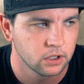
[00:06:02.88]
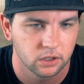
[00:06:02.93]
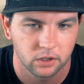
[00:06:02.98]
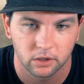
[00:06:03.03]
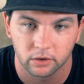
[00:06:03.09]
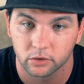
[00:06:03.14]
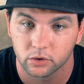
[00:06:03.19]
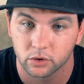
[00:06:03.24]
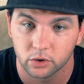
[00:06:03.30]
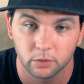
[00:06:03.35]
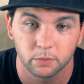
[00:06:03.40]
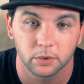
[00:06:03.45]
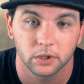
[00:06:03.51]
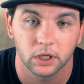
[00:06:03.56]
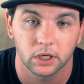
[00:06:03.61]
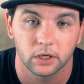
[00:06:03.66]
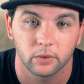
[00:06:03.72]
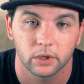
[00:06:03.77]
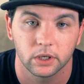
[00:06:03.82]
They're super
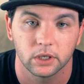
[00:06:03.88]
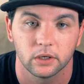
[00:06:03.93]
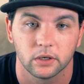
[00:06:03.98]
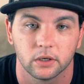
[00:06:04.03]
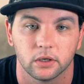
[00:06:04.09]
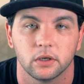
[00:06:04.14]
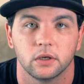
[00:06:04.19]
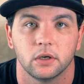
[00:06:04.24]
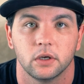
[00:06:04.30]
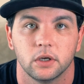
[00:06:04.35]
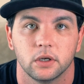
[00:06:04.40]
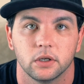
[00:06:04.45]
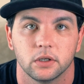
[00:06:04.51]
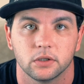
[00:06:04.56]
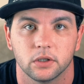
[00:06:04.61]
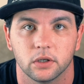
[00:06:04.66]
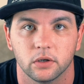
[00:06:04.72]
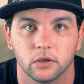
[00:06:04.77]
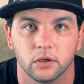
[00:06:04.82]
lightweight,
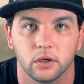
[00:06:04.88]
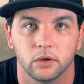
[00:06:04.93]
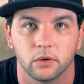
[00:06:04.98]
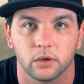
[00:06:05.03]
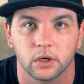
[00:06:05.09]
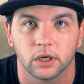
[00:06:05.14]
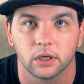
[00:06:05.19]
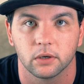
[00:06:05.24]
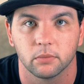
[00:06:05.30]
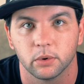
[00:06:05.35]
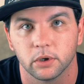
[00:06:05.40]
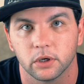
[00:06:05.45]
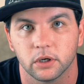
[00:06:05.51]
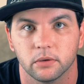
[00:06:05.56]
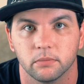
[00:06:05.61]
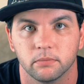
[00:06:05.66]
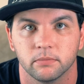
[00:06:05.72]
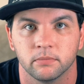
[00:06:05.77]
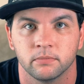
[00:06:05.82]
so you can put
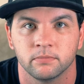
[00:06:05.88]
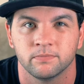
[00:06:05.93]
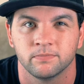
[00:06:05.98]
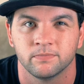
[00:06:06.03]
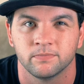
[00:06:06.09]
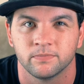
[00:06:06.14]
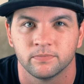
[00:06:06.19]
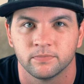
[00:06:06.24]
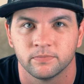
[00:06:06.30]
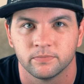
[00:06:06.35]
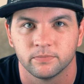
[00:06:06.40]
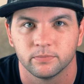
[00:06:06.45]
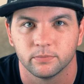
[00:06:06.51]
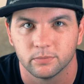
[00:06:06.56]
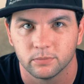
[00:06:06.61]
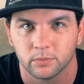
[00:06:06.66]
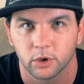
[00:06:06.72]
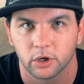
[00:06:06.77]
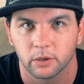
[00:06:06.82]
them
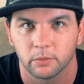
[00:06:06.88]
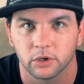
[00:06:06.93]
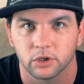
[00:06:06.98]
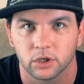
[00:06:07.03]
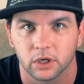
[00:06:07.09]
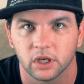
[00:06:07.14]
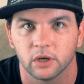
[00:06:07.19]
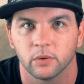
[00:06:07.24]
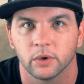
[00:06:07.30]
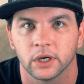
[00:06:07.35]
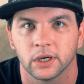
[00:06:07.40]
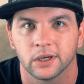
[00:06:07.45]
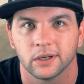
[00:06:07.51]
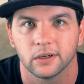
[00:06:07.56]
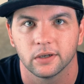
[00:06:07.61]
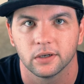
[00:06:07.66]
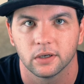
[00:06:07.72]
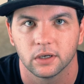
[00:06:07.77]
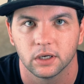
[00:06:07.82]
pretty much anywhere.
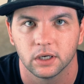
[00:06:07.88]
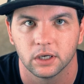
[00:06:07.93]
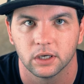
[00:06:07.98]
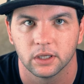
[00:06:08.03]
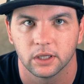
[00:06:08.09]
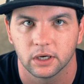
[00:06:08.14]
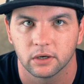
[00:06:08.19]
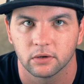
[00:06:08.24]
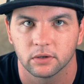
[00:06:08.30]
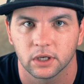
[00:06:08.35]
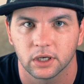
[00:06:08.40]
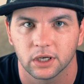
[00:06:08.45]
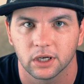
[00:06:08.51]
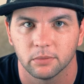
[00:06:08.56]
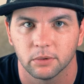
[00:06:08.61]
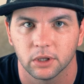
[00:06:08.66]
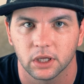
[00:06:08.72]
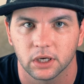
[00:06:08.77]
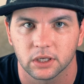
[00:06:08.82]
They don't take
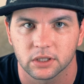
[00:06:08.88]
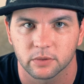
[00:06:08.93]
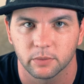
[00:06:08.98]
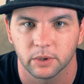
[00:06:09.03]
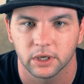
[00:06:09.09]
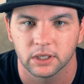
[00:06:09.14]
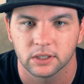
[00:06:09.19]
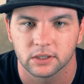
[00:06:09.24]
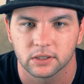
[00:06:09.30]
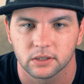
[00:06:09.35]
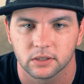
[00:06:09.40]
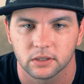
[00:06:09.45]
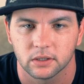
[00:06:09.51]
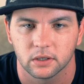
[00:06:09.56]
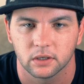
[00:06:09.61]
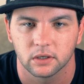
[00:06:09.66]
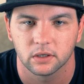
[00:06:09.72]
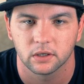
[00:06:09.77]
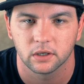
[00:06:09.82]
up a lot of space
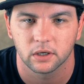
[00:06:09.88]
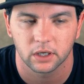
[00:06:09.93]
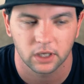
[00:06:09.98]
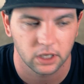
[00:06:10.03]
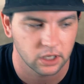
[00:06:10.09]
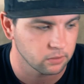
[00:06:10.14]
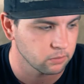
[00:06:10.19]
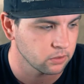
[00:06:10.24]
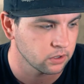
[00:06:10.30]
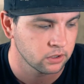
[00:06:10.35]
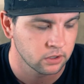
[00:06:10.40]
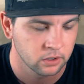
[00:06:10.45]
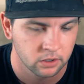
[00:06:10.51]
on a camera.